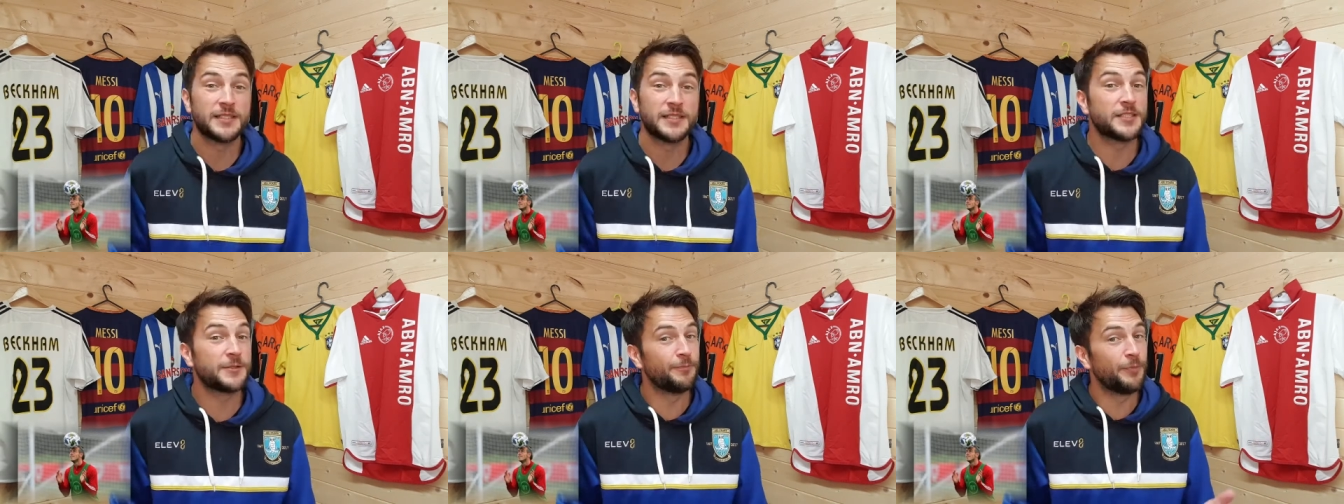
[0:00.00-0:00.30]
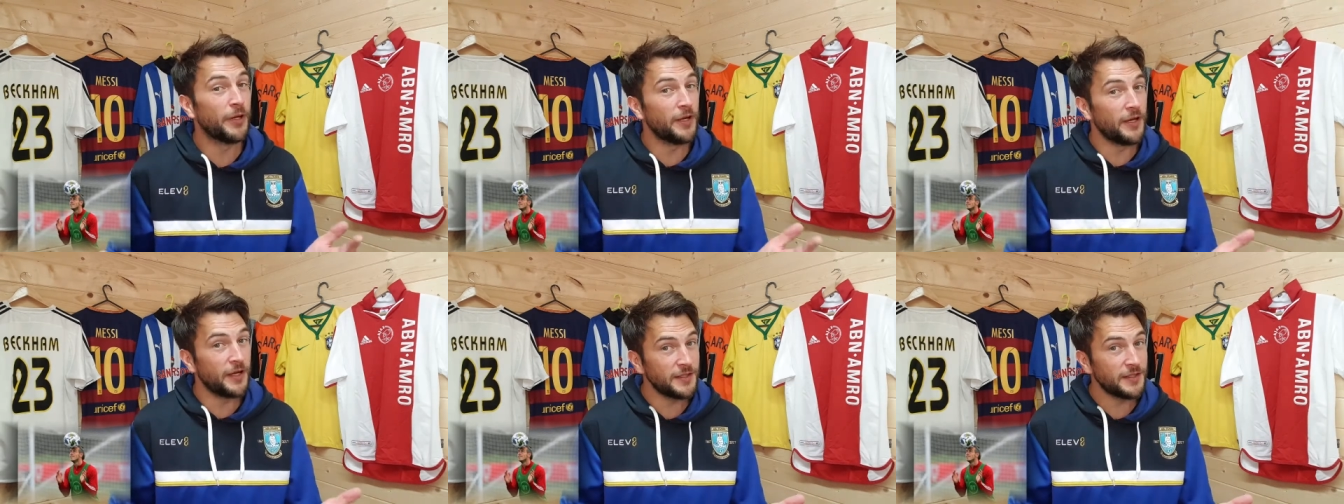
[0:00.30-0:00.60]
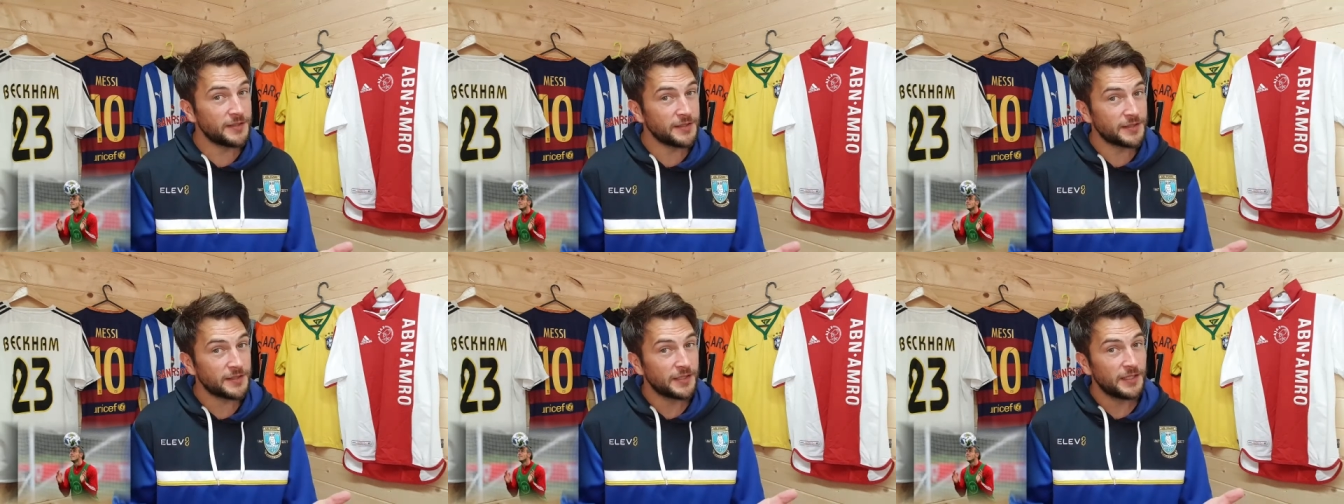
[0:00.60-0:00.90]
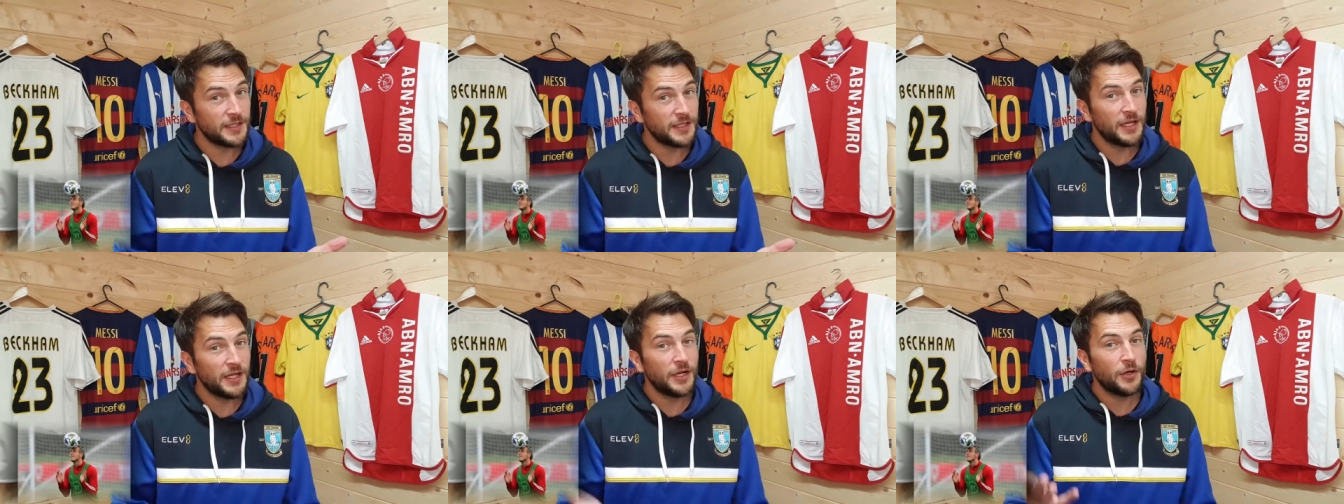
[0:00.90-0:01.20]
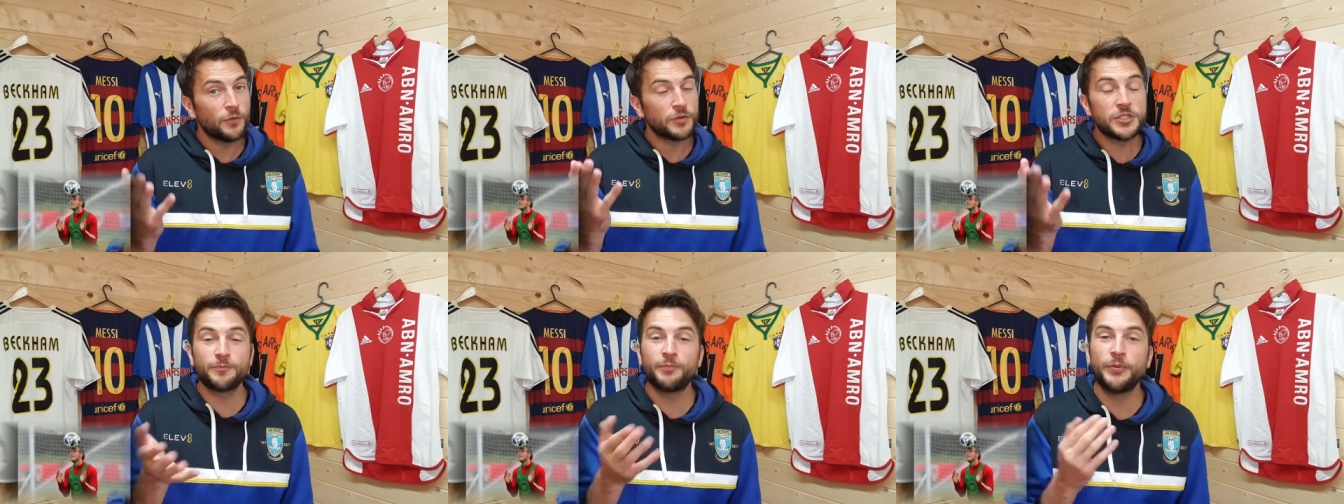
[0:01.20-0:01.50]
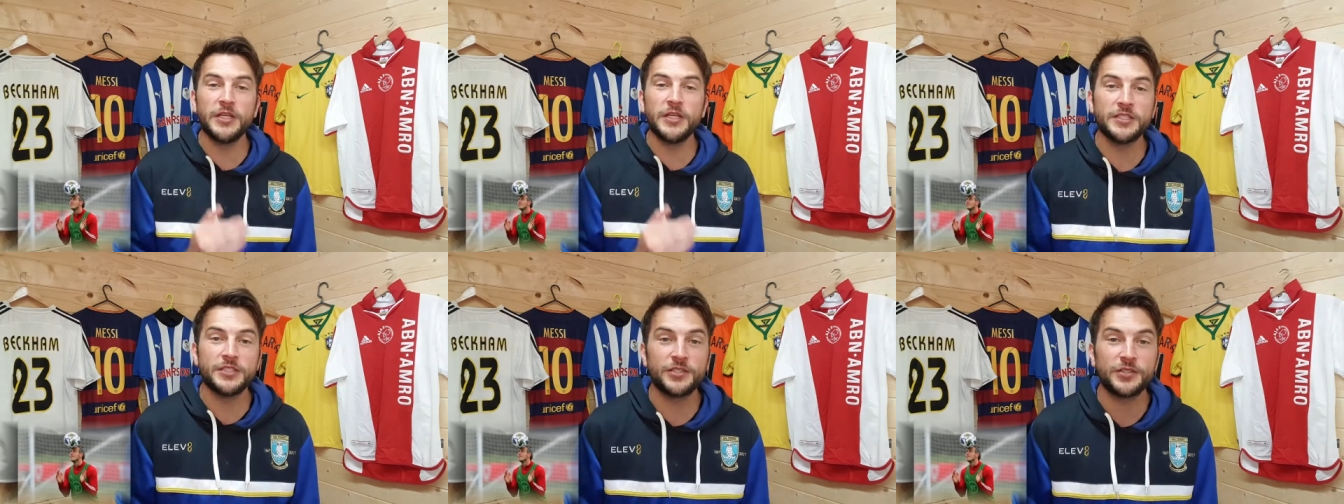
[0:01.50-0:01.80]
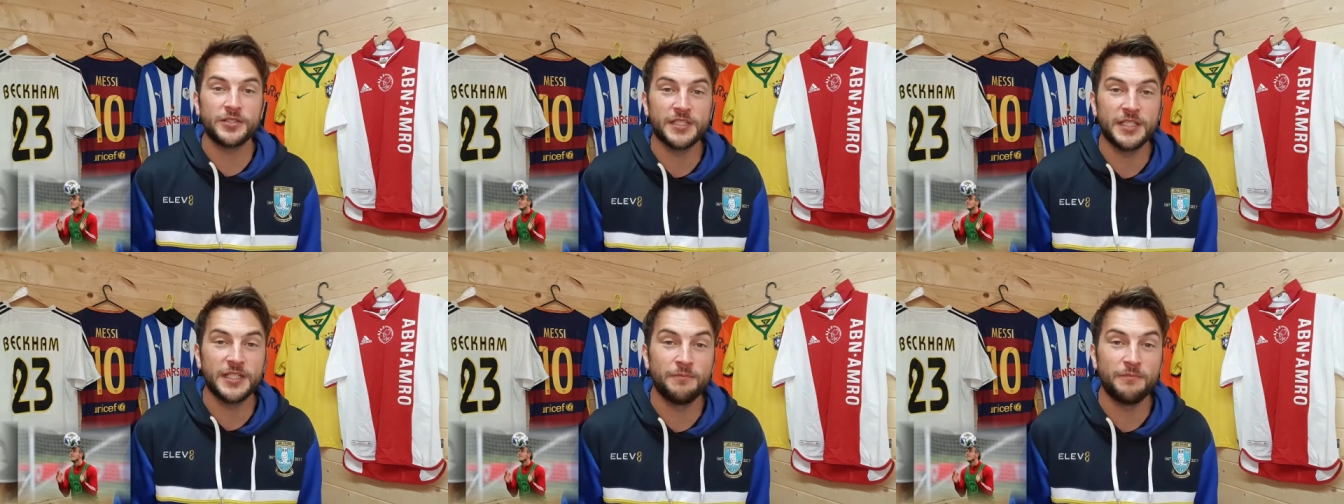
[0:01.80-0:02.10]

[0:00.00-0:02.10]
Spurs? Well, Spurs, you'll see,